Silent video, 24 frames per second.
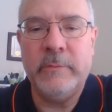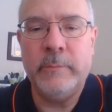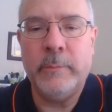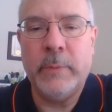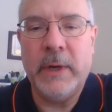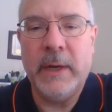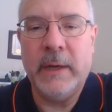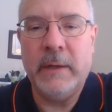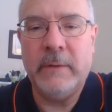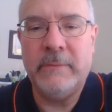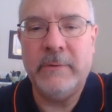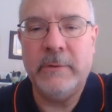
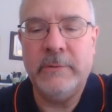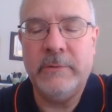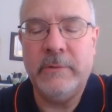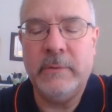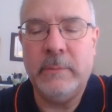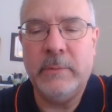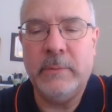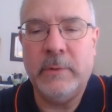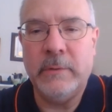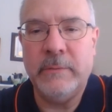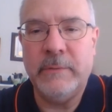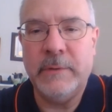Brown versus the
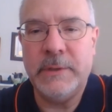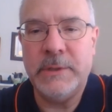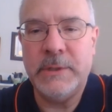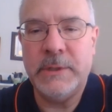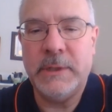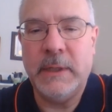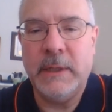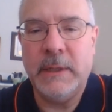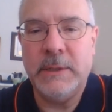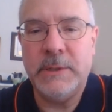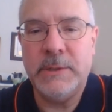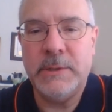Board of
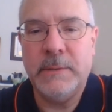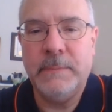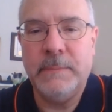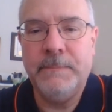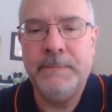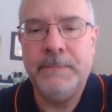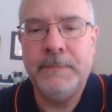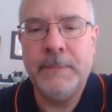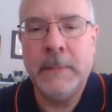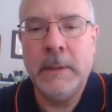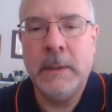Education.